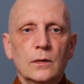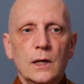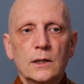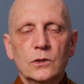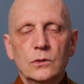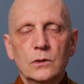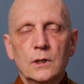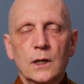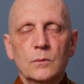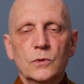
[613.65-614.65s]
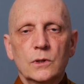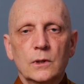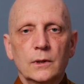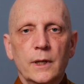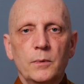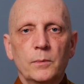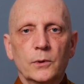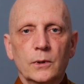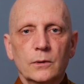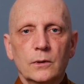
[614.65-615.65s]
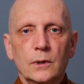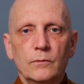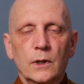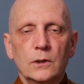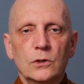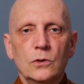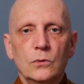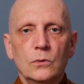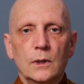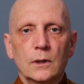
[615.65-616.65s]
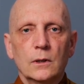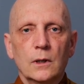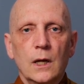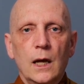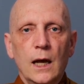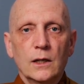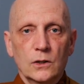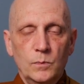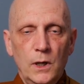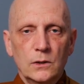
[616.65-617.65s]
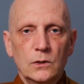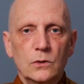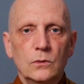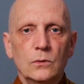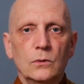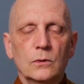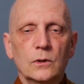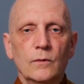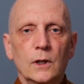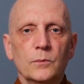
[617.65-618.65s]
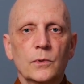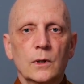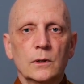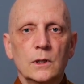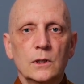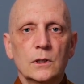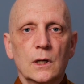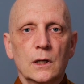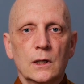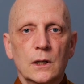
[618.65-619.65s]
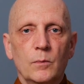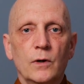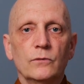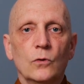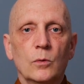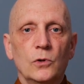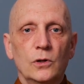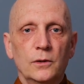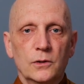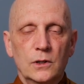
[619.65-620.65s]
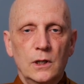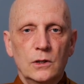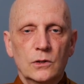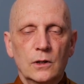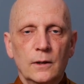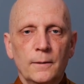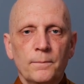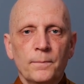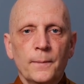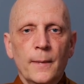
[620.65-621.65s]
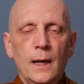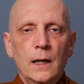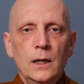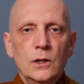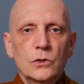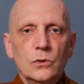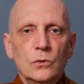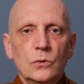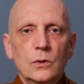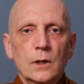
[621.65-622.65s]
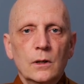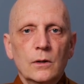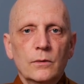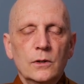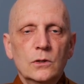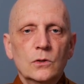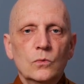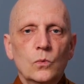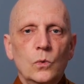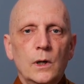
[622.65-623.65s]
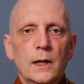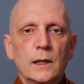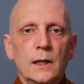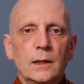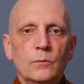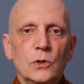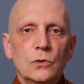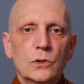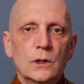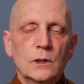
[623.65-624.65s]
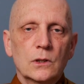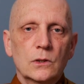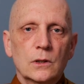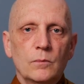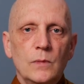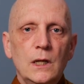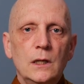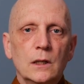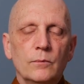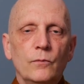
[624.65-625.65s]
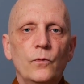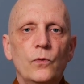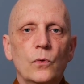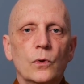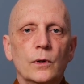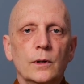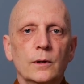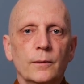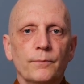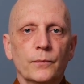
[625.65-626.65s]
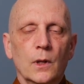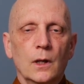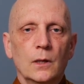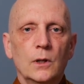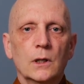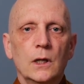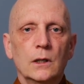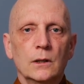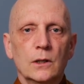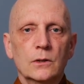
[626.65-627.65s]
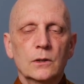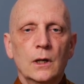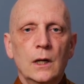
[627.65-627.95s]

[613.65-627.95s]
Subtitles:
at certain times, lay people are invited to and expected to develop these above normal states. So This is why I'm using this medium for communicating this.